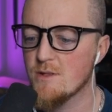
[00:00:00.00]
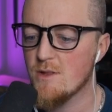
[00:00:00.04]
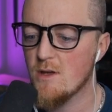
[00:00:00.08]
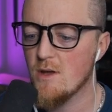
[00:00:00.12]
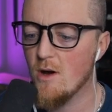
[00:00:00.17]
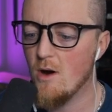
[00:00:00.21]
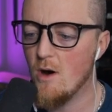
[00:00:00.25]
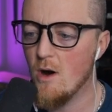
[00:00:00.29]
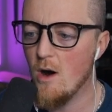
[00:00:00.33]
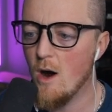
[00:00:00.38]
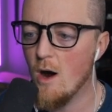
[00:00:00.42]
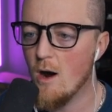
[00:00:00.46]
of the
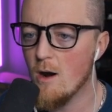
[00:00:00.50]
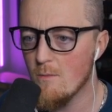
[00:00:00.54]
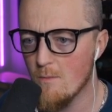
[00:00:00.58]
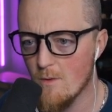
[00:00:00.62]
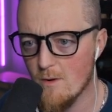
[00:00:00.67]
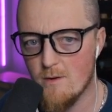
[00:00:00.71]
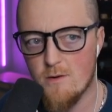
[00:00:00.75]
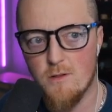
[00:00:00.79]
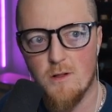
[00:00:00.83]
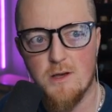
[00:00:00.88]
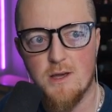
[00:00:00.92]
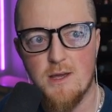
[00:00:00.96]

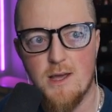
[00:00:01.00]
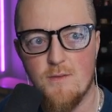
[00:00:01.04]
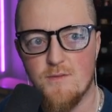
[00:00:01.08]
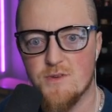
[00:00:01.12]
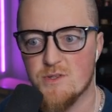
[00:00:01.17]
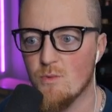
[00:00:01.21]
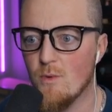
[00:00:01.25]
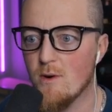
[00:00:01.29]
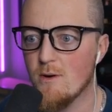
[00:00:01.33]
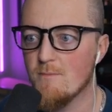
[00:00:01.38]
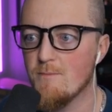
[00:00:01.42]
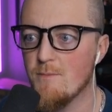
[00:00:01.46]
armor. And looking at
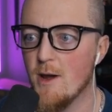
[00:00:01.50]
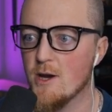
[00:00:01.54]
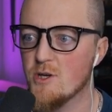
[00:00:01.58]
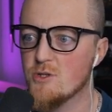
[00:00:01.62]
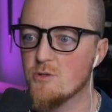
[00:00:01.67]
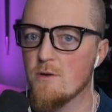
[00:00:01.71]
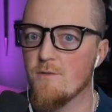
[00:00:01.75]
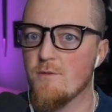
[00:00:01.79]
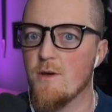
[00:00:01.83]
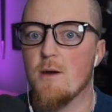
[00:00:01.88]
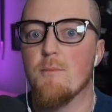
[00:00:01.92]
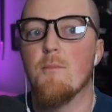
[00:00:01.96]
this one
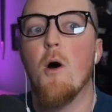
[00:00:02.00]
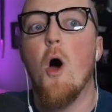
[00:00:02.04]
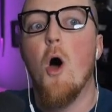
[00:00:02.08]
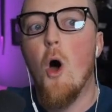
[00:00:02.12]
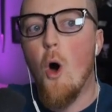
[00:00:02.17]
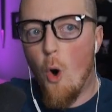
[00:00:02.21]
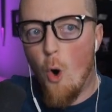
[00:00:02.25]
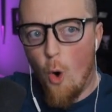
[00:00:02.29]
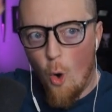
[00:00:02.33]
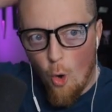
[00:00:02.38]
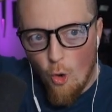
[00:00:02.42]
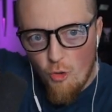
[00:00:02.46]
picture of him
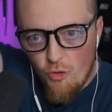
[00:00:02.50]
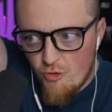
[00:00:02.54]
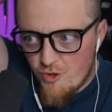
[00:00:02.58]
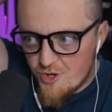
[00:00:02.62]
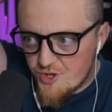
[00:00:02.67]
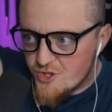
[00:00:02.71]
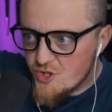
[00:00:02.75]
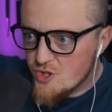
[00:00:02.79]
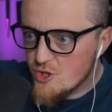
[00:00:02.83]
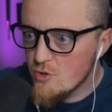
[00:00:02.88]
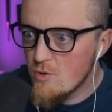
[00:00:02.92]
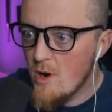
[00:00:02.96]
holding
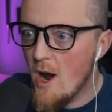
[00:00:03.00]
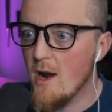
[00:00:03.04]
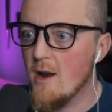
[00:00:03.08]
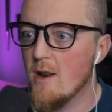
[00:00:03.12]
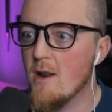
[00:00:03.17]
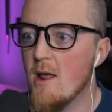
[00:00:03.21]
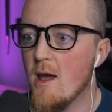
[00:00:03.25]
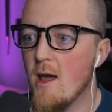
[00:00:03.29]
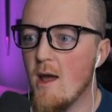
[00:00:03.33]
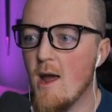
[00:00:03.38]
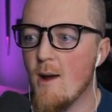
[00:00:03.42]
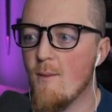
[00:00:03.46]
his
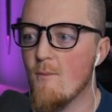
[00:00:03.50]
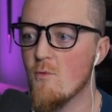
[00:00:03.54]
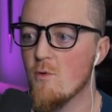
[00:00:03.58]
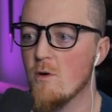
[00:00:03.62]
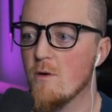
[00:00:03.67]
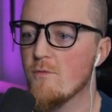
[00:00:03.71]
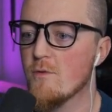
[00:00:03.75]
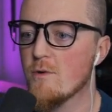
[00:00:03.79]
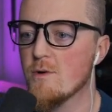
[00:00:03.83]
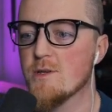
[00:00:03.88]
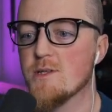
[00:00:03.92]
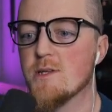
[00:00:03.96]
2-handed hammer
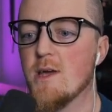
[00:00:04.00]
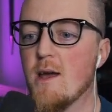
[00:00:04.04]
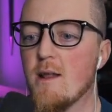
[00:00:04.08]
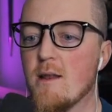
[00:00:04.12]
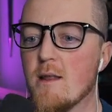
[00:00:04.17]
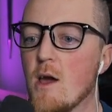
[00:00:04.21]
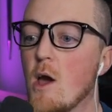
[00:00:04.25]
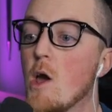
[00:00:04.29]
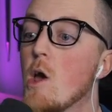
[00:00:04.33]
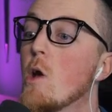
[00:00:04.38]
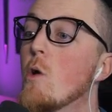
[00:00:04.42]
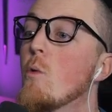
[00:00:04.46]
over his head,
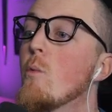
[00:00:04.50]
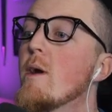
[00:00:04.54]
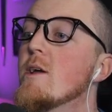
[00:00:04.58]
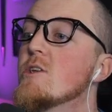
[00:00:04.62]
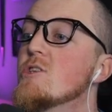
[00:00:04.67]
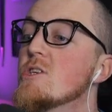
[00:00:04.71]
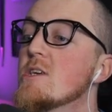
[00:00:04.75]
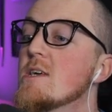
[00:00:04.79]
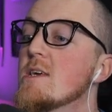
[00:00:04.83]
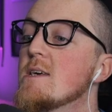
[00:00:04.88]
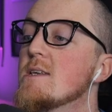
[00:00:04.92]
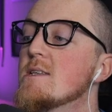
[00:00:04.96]

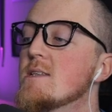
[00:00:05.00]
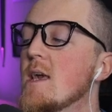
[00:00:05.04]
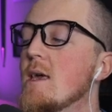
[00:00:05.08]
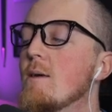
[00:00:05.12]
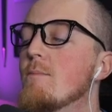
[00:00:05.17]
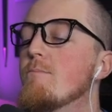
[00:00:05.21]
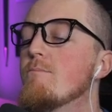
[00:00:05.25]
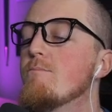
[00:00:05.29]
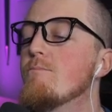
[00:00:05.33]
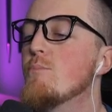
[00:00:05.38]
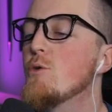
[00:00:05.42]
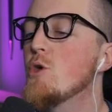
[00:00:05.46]
which is a
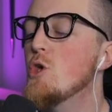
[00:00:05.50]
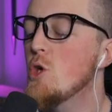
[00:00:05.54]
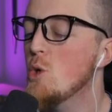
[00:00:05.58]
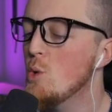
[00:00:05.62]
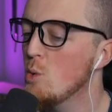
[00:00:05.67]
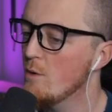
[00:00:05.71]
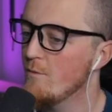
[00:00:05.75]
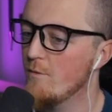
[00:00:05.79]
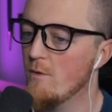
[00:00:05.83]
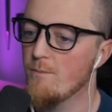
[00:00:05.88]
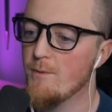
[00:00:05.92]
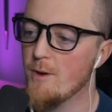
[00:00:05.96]

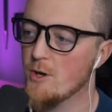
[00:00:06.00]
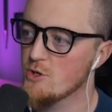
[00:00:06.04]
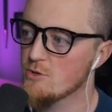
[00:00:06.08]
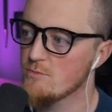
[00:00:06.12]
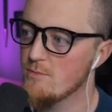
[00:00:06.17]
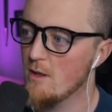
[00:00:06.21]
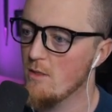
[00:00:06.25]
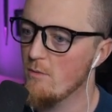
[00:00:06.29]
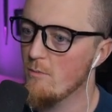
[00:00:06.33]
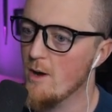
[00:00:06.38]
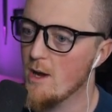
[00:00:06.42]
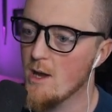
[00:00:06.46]
beautiful picture,
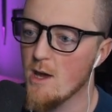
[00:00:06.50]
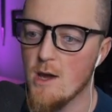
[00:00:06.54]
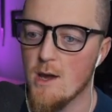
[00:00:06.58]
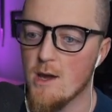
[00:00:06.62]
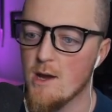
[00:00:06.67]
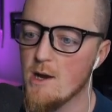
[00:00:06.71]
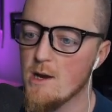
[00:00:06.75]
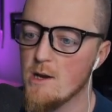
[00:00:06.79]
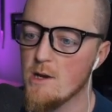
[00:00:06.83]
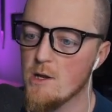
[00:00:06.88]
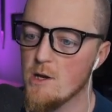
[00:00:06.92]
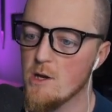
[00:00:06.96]
by the way.
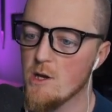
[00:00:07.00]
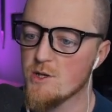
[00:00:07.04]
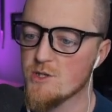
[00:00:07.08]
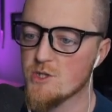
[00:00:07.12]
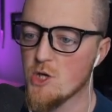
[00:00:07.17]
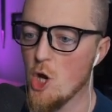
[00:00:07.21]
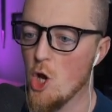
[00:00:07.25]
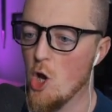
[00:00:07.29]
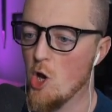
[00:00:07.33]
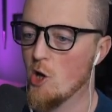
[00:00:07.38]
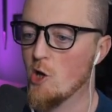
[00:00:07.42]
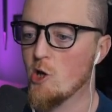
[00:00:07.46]
It
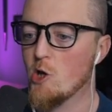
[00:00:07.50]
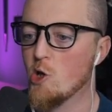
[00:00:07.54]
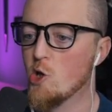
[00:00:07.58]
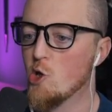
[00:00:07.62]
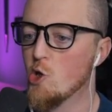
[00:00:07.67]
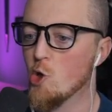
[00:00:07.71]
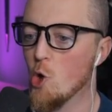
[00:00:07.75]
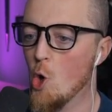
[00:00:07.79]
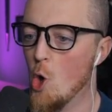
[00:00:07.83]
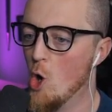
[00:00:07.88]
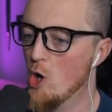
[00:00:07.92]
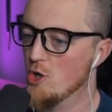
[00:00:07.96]
is
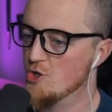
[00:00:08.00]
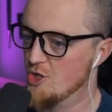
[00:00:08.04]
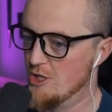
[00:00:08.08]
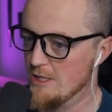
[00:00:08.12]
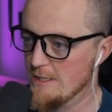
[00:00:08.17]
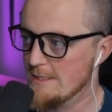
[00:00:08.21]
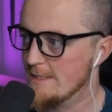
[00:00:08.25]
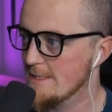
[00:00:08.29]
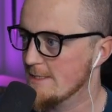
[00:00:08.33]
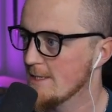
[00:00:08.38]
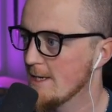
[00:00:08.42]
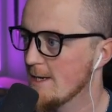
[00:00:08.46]

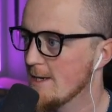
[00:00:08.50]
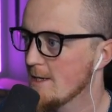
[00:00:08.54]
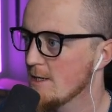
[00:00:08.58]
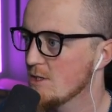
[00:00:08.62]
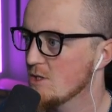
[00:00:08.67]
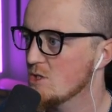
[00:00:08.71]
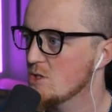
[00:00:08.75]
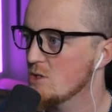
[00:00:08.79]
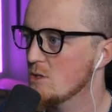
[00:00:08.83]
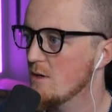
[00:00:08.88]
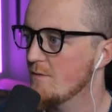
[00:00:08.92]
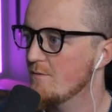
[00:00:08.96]
gorgeous.
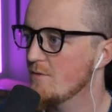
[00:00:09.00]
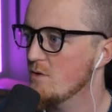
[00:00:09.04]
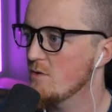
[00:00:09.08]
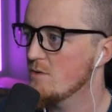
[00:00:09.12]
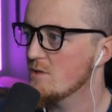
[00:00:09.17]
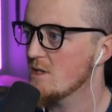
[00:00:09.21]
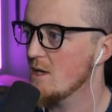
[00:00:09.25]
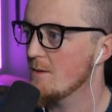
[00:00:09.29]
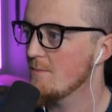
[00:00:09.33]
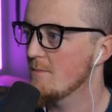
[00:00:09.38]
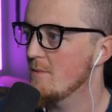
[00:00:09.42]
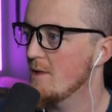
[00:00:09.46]
So if we do
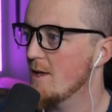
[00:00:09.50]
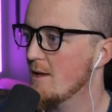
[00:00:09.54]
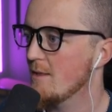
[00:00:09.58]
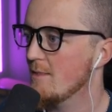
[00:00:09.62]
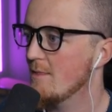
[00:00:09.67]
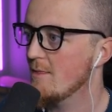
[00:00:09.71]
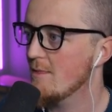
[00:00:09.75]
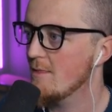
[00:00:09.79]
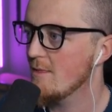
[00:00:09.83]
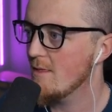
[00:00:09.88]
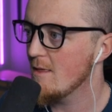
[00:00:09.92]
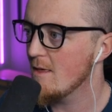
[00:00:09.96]
something like
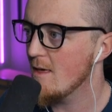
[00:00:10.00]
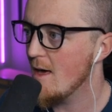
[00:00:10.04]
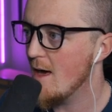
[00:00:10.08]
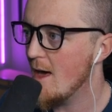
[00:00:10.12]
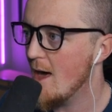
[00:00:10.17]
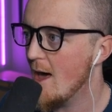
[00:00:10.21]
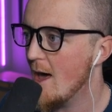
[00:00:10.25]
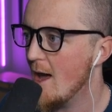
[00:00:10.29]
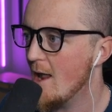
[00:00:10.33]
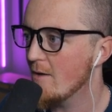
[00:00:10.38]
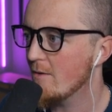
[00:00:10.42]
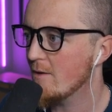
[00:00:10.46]

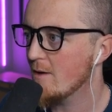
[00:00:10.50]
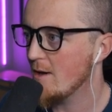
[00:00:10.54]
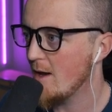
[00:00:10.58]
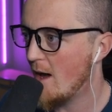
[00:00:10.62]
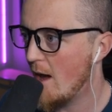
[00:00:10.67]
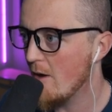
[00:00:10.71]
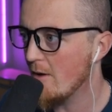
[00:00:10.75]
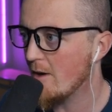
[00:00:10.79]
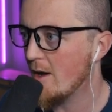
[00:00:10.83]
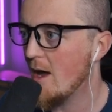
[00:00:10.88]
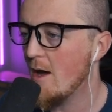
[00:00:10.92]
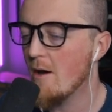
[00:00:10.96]
that, okay.